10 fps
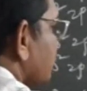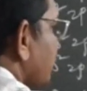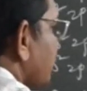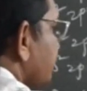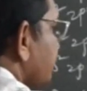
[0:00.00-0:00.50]

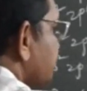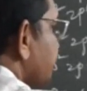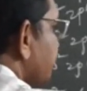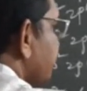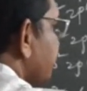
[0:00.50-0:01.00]
I will
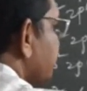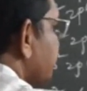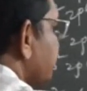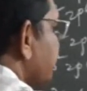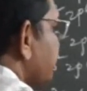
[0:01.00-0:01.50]
explain very
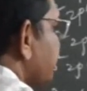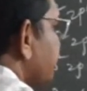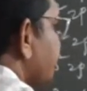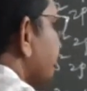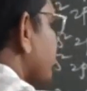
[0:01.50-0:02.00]

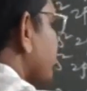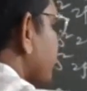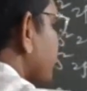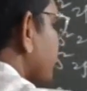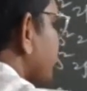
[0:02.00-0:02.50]
clearly
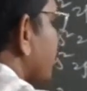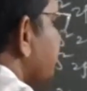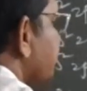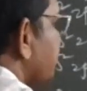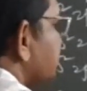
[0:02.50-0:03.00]
in
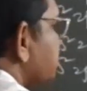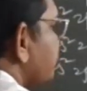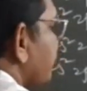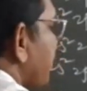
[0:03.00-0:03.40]
coming classes.